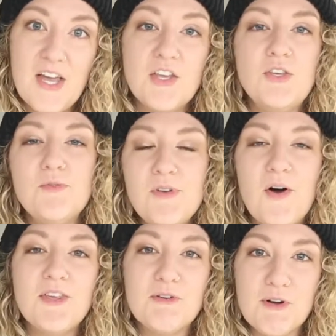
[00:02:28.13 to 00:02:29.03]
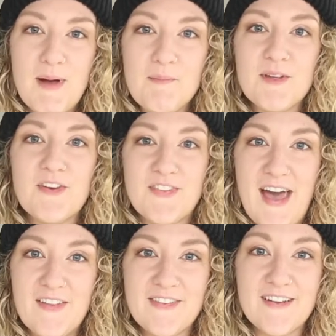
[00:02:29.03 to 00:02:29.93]
You know you remember those
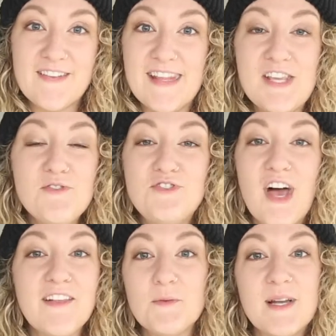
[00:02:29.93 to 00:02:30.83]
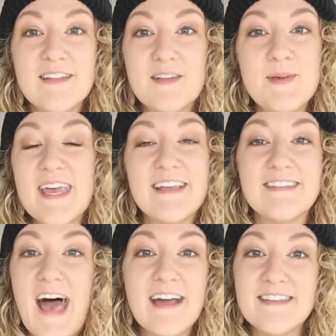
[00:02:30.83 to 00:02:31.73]
counselors that you just wanted to be
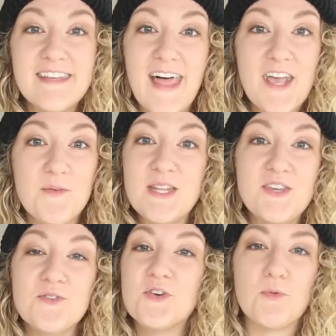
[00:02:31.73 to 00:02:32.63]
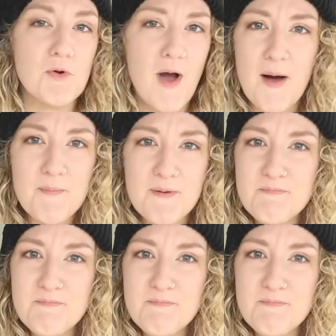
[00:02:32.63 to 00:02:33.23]
exactly like when you grew up.